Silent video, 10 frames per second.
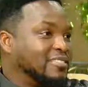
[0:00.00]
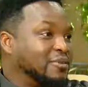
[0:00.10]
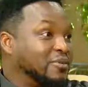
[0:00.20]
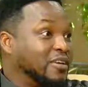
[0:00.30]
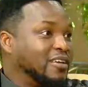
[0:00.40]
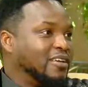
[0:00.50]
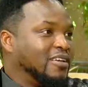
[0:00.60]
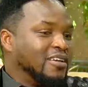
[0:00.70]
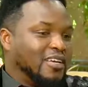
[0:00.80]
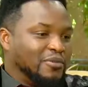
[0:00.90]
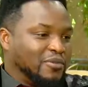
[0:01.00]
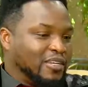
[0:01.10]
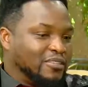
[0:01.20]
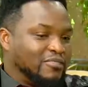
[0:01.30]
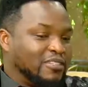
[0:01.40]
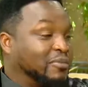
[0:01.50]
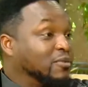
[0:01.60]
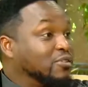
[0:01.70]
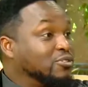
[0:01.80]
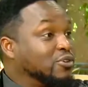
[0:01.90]
away and we get to table
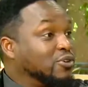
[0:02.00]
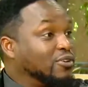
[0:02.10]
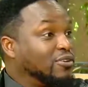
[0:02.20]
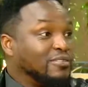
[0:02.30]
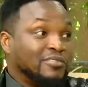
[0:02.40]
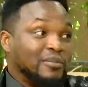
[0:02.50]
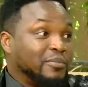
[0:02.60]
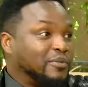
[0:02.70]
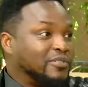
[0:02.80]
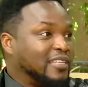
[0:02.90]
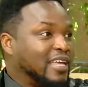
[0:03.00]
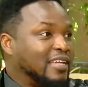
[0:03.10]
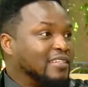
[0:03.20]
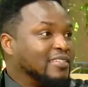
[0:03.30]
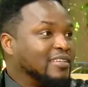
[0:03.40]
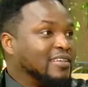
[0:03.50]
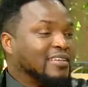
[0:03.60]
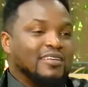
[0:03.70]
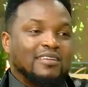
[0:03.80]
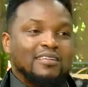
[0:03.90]
and talk. Simple as that.
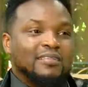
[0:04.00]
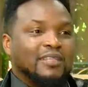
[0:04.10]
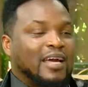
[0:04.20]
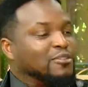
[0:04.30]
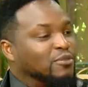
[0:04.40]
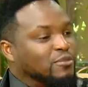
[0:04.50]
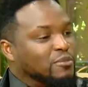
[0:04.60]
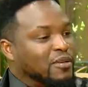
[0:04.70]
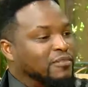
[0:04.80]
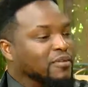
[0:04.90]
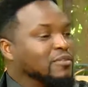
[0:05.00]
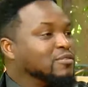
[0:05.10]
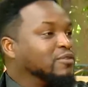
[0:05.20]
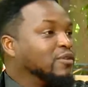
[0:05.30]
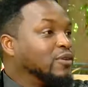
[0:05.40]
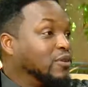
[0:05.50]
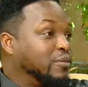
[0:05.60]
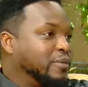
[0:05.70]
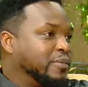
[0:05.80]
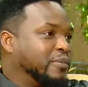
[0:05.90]
I told you my film is for local
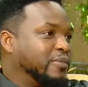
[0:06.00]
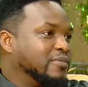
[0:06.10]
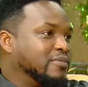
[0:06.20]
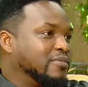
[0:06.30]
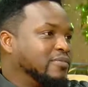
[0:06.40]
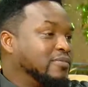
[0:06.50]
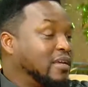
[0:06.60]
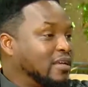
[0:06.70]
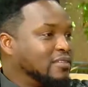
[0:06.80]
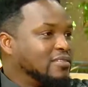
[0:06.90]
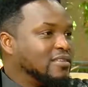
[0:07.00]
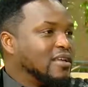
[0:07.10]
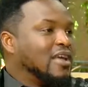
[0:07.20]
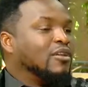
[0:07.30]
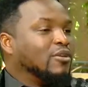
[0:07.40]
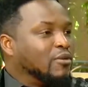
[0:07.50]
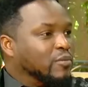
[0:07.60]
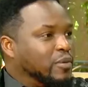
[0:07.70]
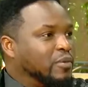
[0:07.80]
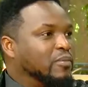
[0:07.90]
people. Yeah. Yes. Local
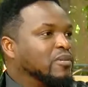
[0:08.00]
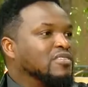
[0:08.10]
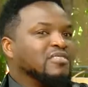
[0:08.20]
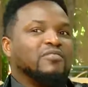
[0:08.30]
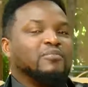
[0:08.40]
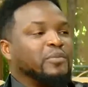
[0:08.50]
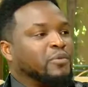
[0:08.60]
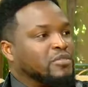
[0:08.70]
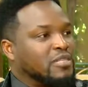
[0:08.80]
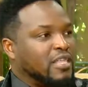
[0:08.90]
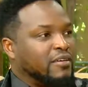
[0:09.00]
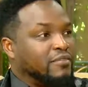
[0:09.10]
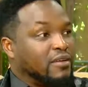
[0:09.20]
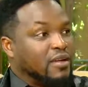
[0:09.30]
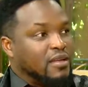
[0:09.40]
people means even people in South Africa,